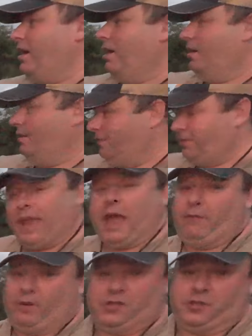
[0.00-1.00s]
of
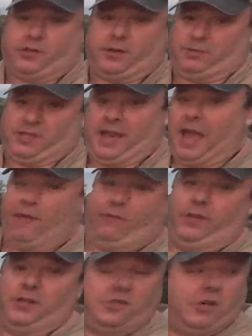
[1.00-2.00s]
catfishing trips. The
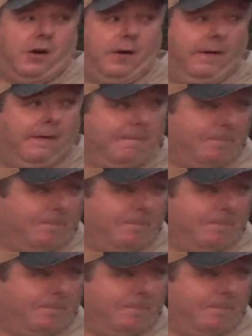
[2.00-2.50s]
catfish are